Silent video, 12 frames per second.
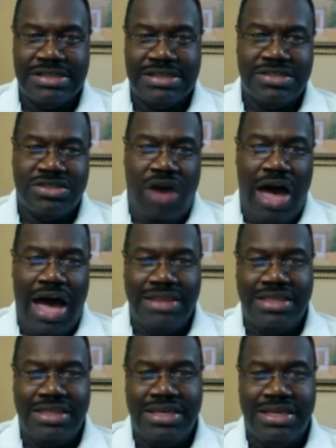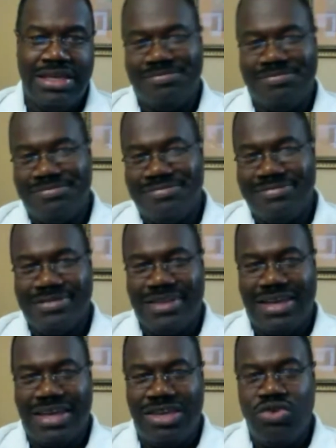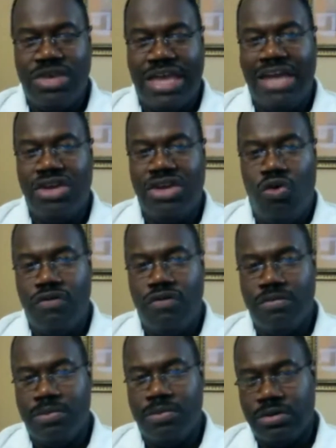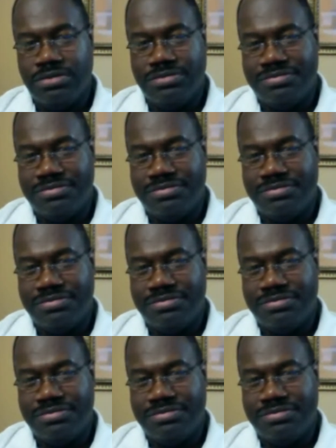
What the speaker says: so I think you can go overboard.